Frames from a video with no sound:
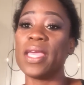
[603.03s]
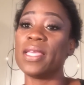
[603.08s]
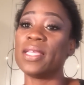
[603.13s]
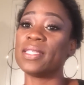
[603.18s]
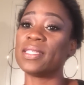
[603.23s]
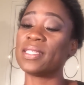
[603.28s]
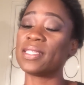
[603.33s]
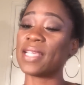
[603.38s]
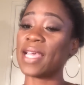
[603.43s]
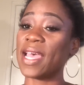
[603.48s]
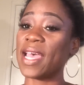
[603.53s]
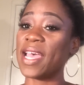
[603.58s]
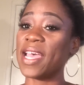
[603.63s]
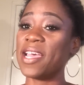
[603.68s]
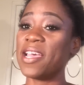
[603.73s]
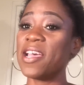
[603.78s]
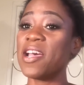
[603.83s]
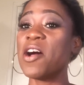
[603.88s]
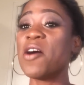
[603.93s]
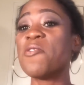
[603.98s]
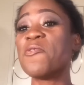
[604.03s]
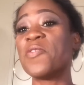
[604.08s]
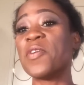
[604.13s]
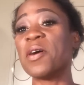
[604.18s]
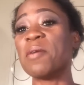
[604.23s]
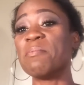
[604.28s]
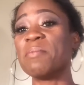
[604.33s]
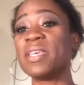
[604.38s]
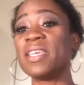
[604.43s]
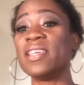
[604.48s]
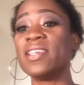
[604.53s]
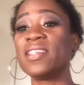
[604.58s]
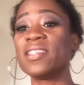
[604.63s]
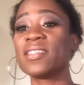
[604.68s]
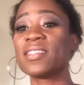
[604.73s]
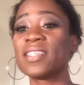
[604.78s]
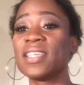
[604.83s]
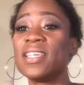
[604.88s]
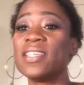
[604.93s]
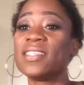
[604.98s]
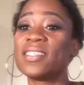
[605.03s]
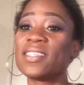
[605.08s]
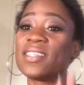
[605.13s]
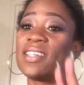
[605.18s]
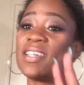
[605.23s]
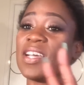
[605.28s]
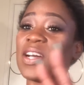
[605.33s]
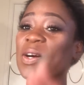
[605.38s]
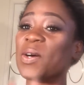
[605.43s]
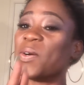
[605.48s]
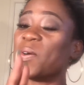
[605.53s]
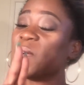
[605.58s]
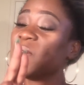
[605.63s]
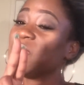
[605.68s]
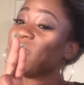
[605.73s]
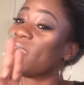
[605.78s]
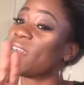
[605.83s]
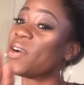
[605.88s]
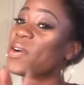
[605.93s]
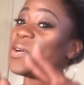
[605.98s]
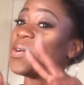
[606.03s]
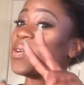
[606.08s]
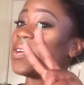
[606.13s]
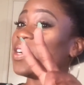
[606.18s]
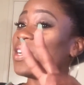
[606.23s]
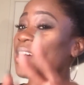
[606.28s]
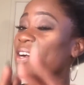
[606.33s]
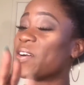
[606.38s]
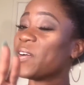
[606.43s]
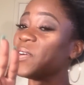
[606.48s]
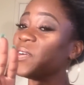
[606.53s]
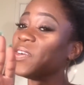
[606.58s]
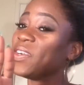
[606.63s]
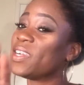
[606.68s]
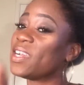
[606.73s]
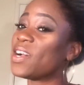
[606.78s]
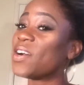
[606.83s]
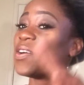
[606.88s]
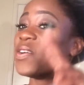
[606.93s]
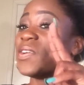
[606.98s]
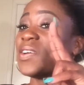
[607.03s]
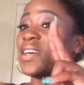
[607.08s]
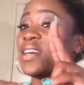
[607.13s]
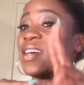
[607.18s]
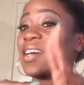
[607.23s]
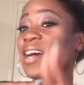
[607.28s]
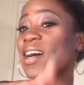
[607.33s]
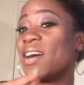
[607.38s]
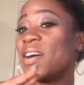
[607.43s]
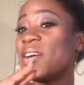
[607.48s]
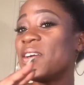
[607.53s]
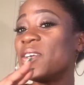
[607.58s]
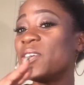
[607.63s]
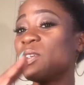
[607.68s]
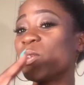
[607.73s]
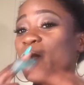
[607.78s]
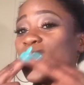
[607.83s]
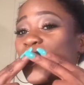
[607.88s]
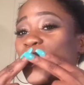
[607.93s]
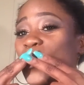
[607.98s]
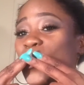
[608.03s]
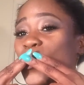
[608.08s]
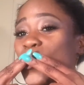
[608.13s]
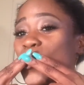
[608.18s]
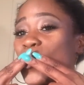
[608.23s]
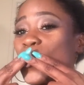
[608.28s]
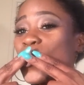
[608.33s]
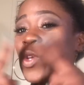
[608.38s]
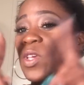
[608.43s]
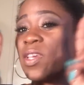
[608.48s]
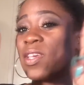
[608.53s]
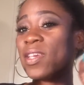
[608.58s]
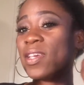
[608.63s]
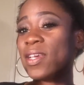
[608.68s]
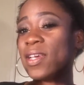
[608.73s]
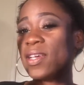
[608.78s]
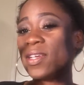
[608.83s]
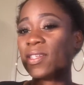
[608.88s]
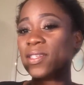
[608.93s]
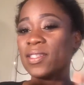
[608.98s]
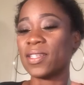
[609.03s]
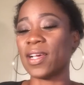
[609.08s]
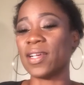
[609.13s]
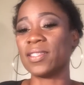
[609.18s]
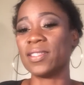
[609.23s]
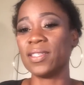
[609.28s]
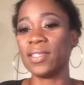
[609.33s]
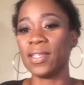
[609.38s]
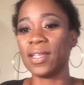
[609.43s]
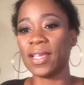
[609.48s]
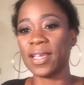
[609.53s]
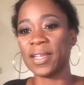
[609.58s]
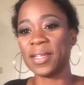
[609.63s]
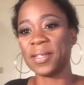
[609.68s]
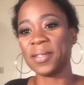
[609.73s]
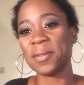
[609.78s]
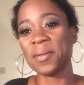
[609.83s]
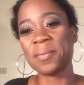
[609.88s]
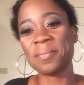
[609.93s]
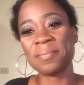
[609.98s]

it's time for me to to go, go, go, go, go. Talk to you later.